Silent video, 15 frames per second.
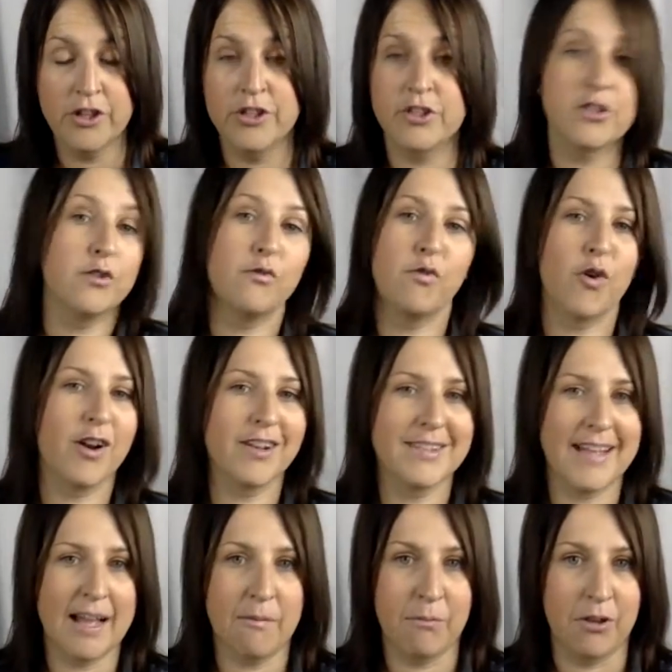So for
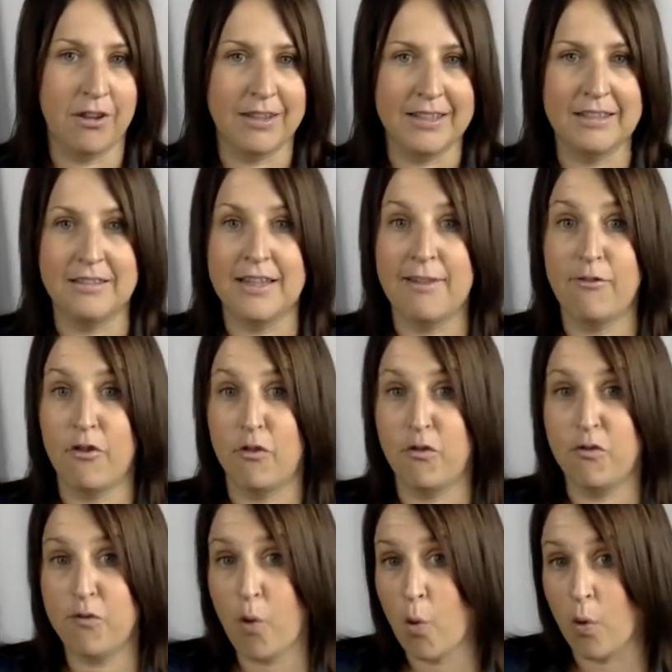example, in level
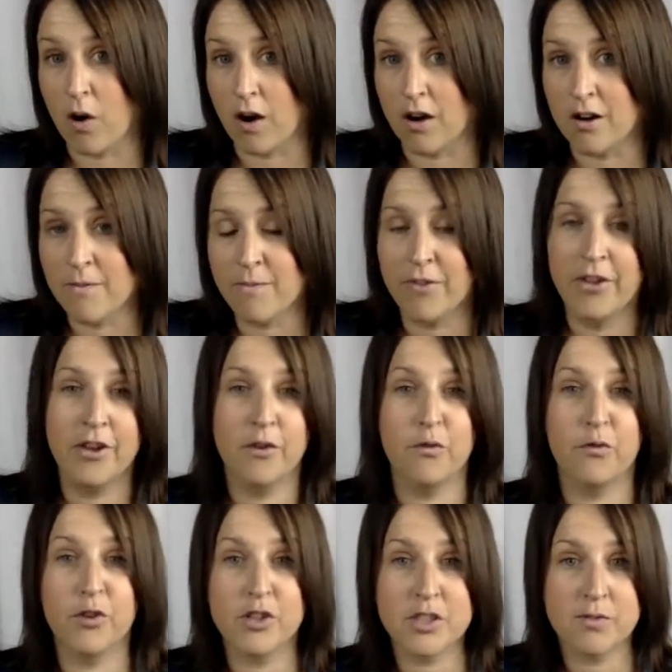4,
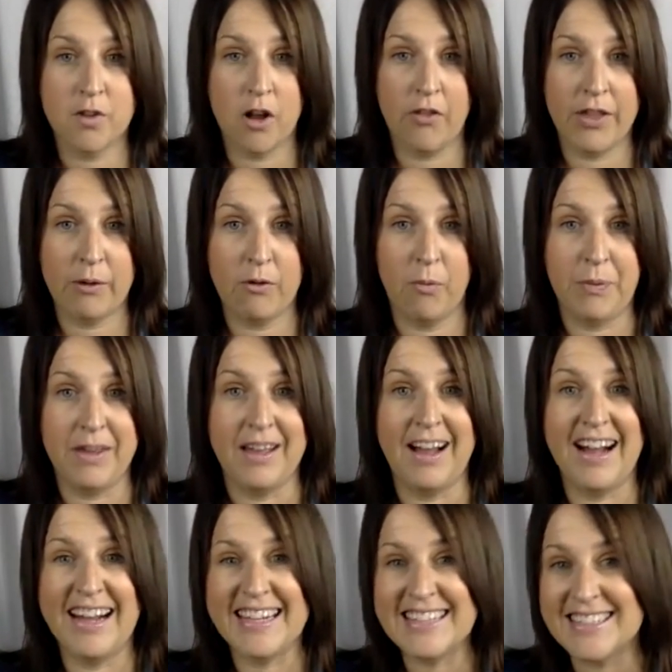first of all, they will be
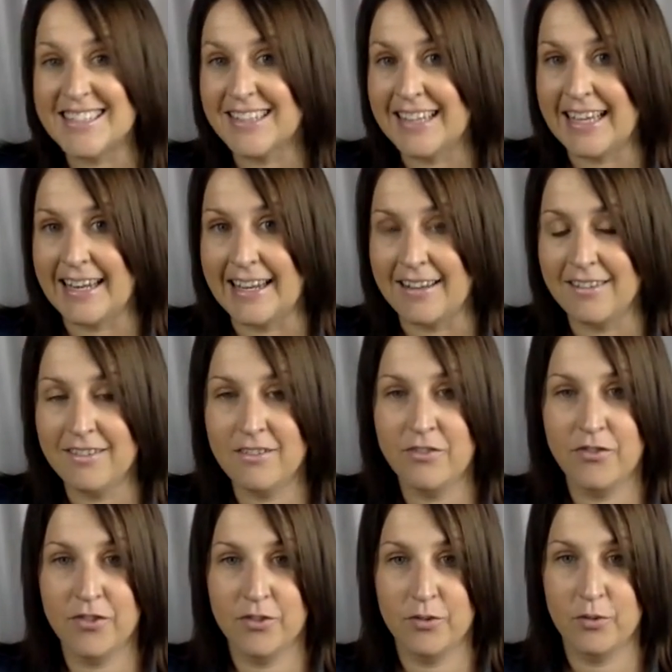isolating
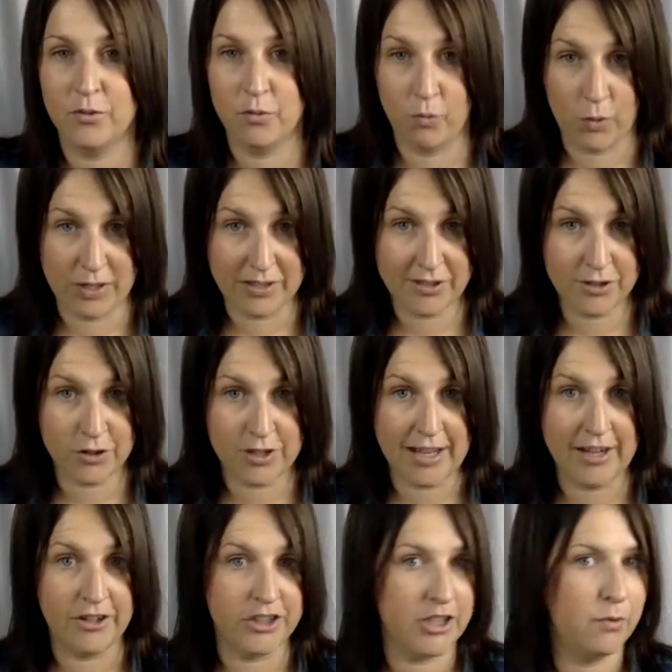one
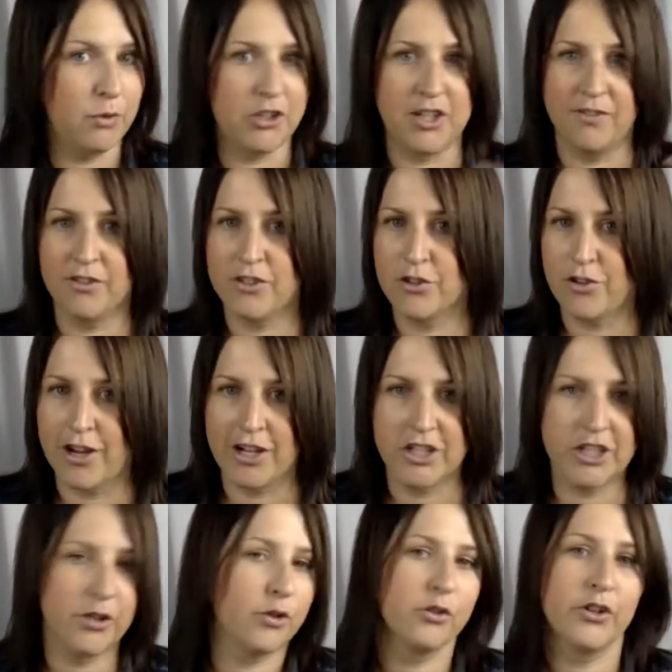strategy, whichever
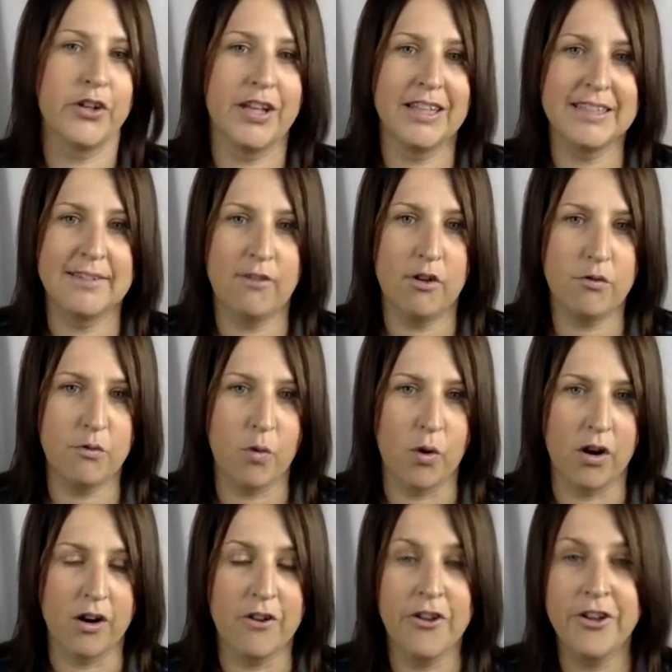strategy they're learning in level
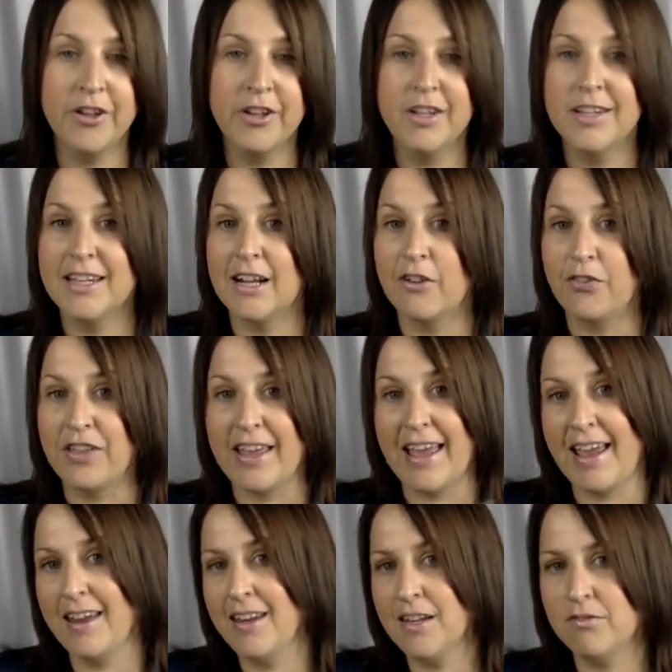4. Now at the
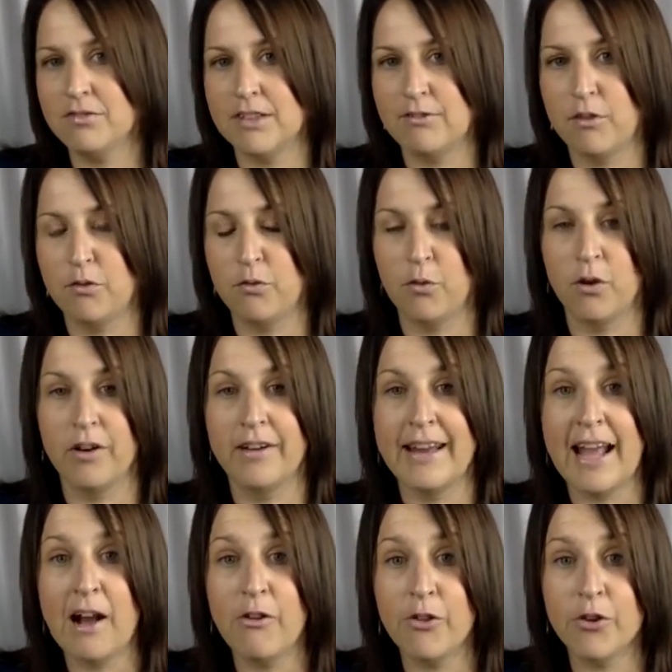end of level 4,
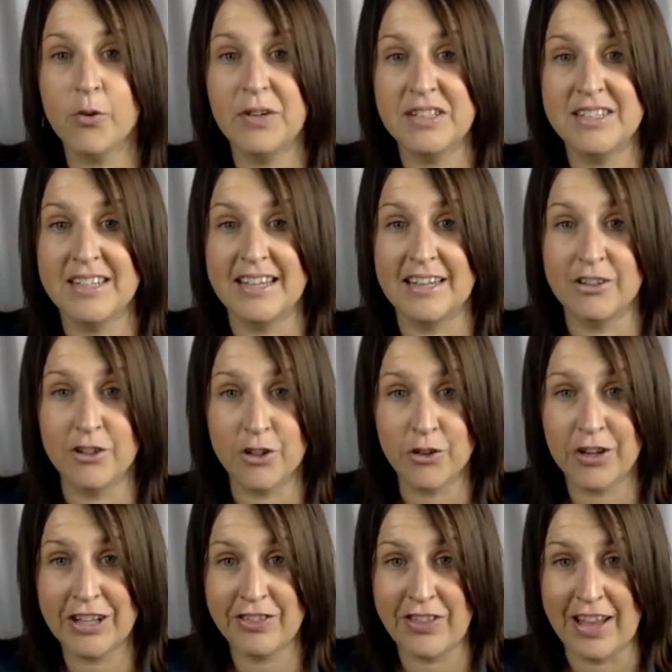now they're going to
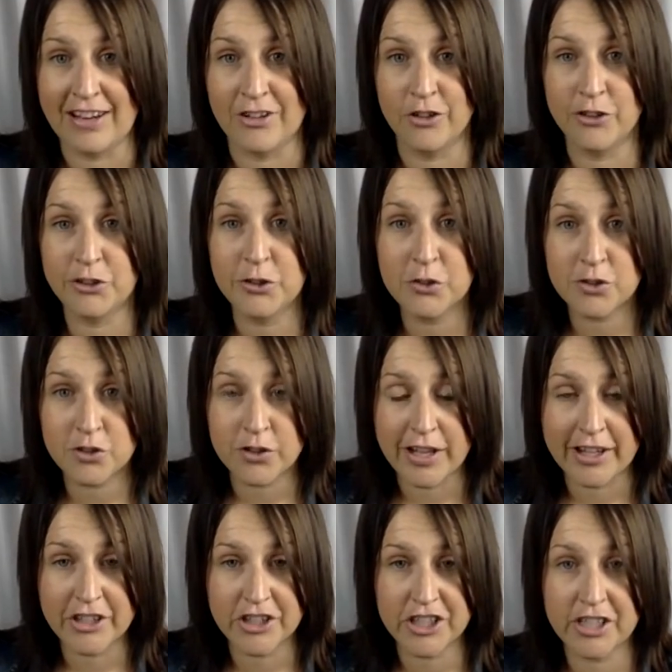integrate that new
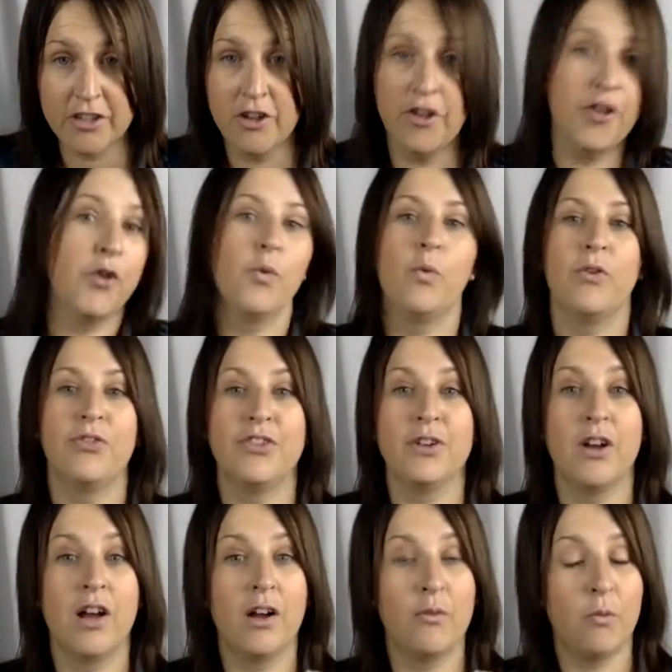strategy with
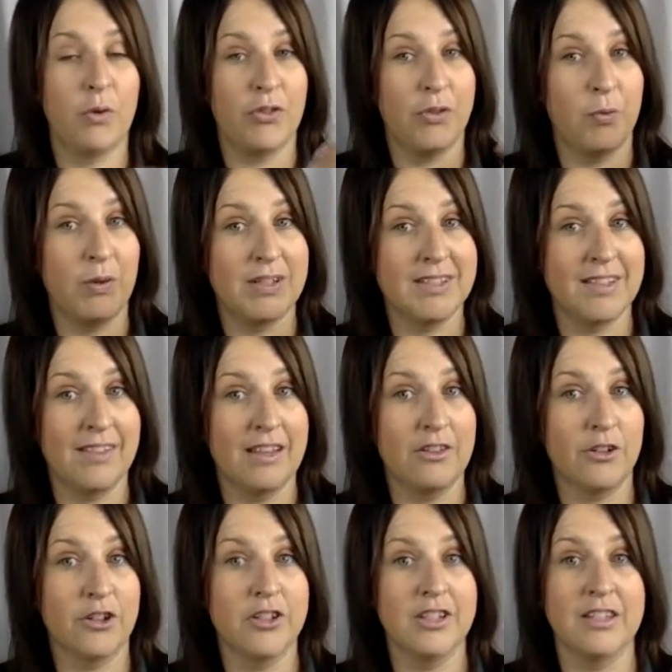the ones that they
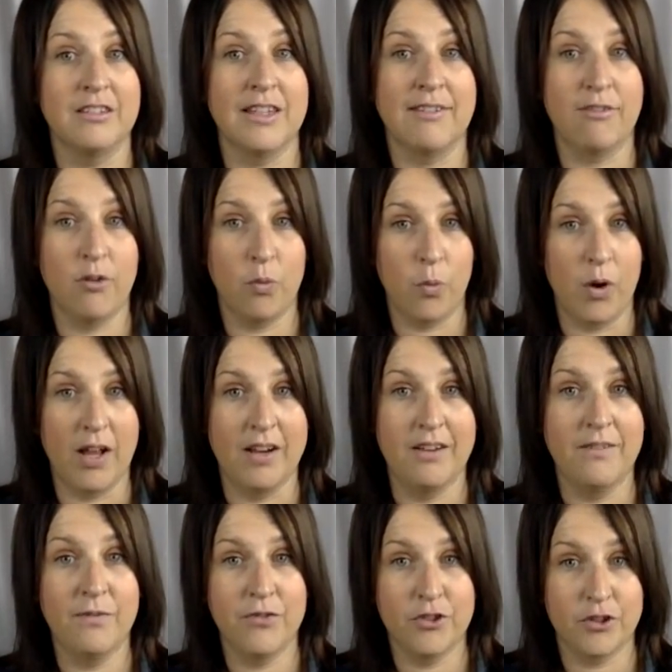learned in level 1,
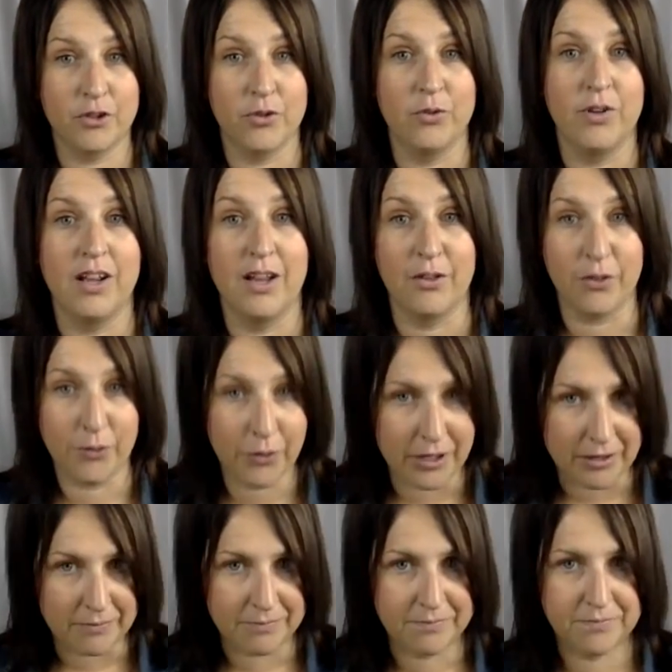2, and 3.
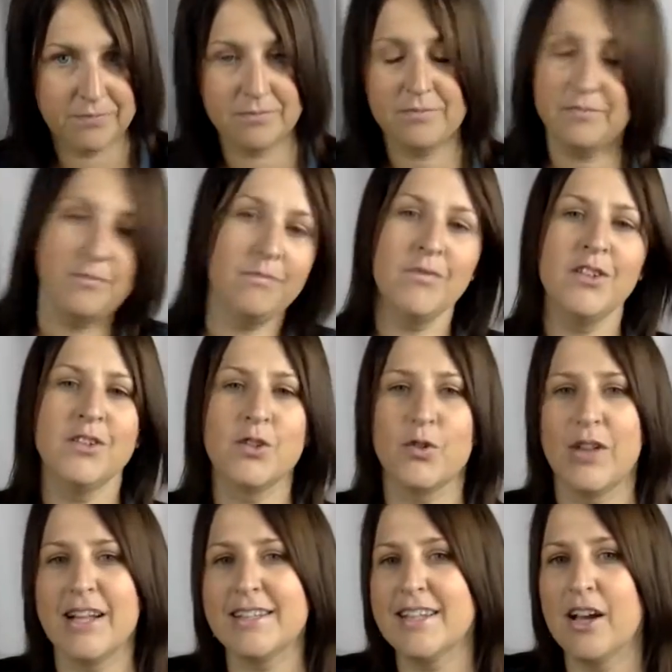So
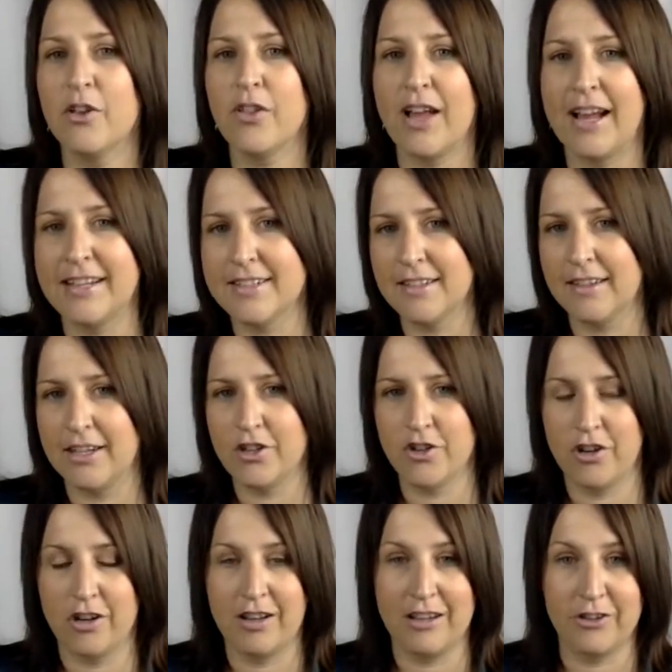that's how the isolation
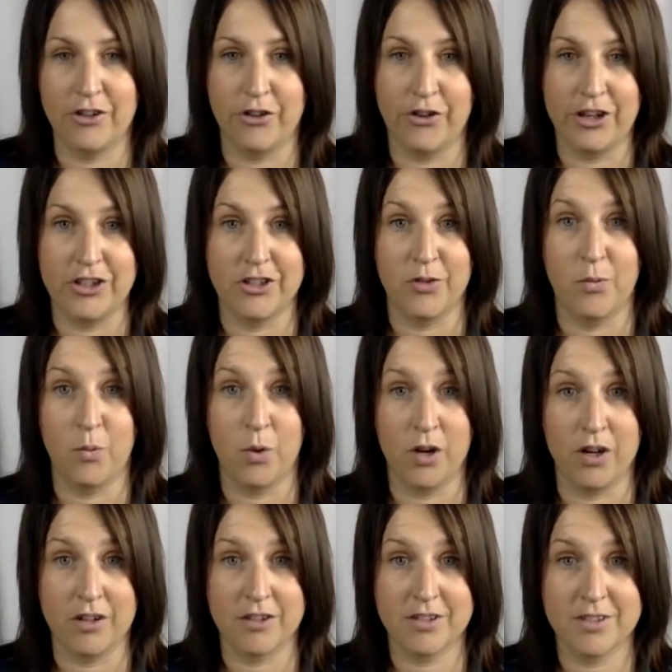and integration
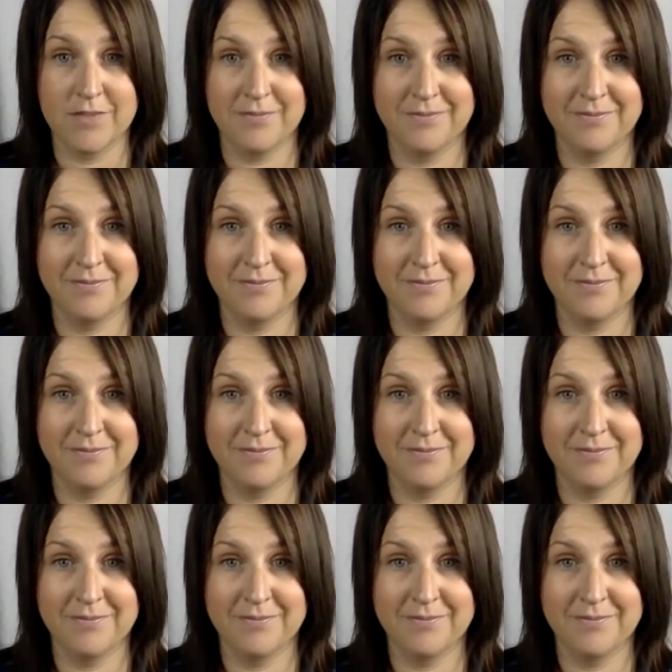works.